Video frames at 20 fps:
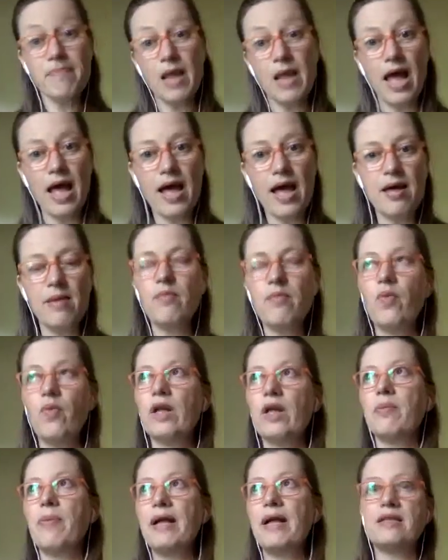Well,
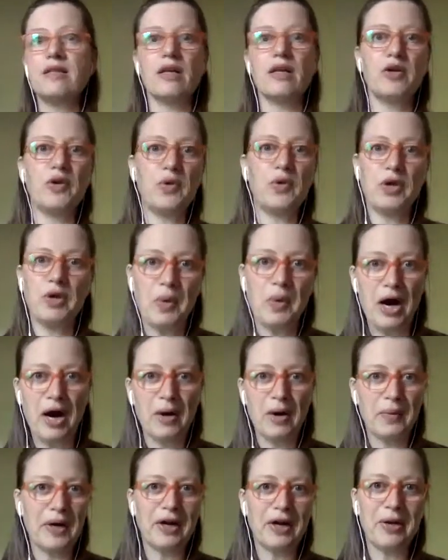depends on who you
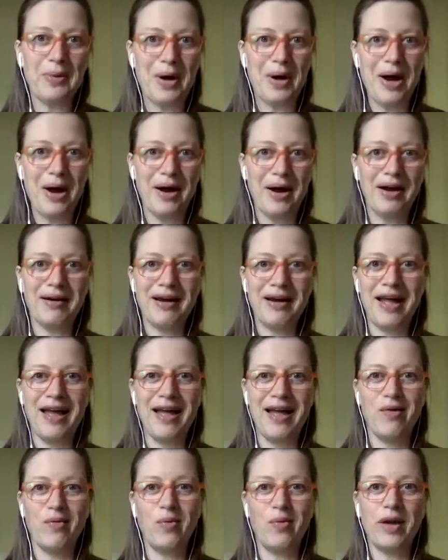are, where you are,
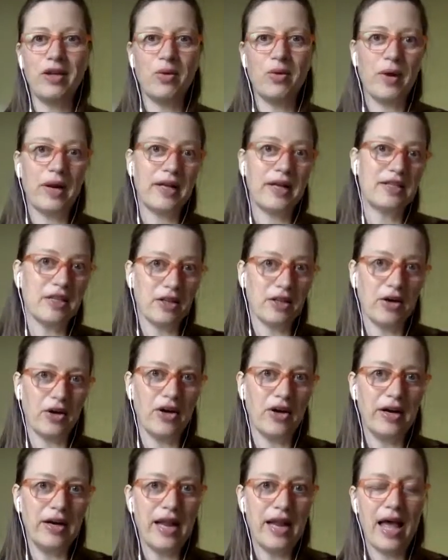what you're wanting to
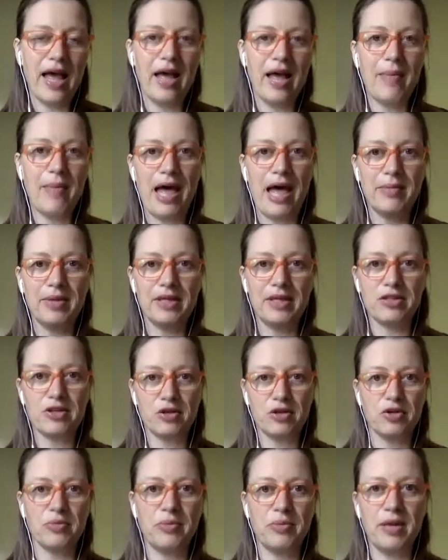learn. I'm in the
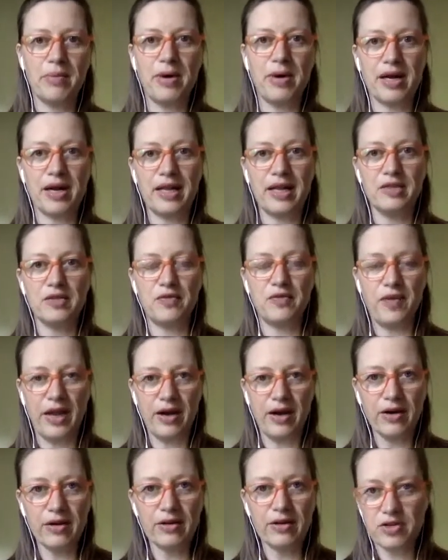social media marketing
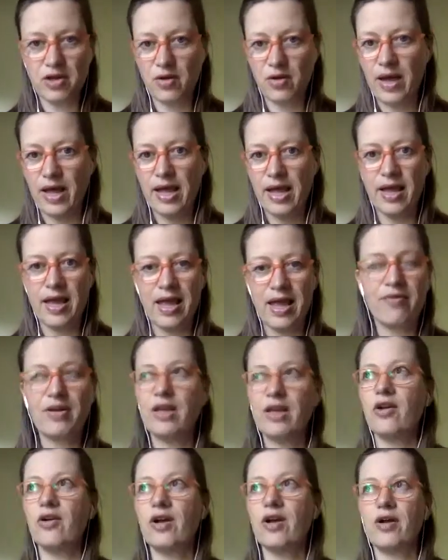sphere. So every
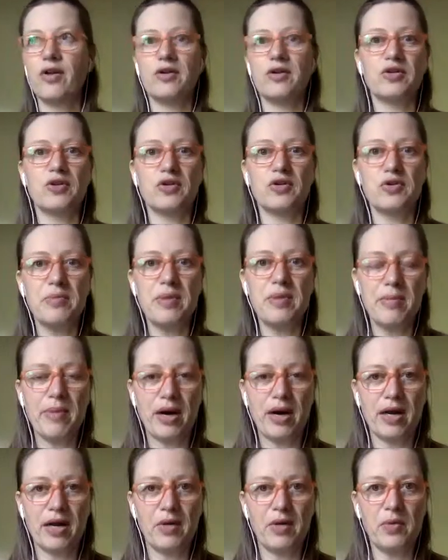year I go to Social Media
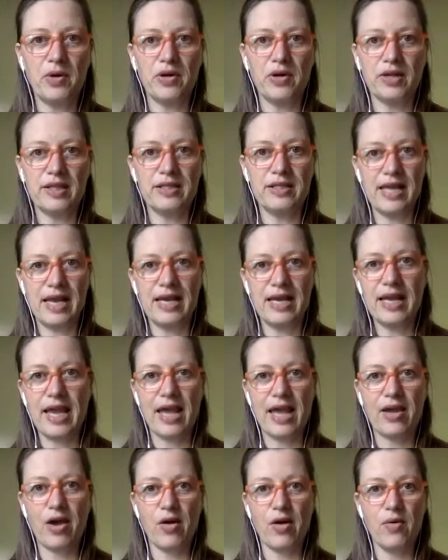Marketing World in San
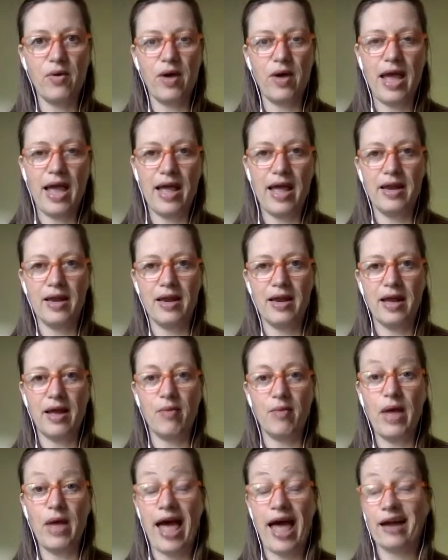Diego. And
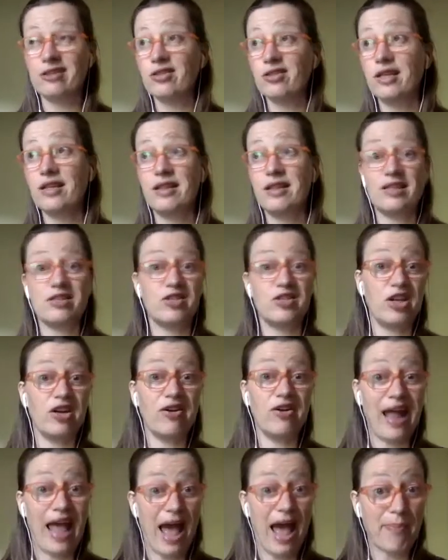actually this
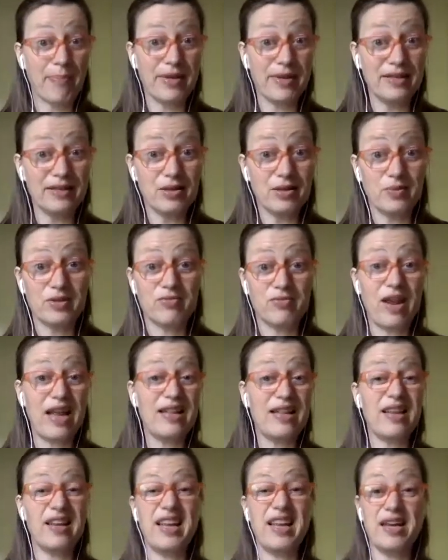year it happened. It was
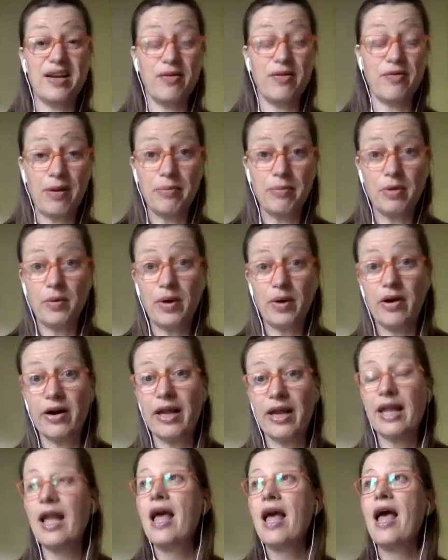right at the end of
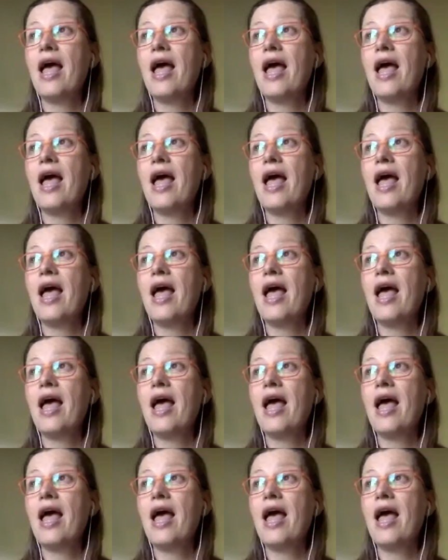February,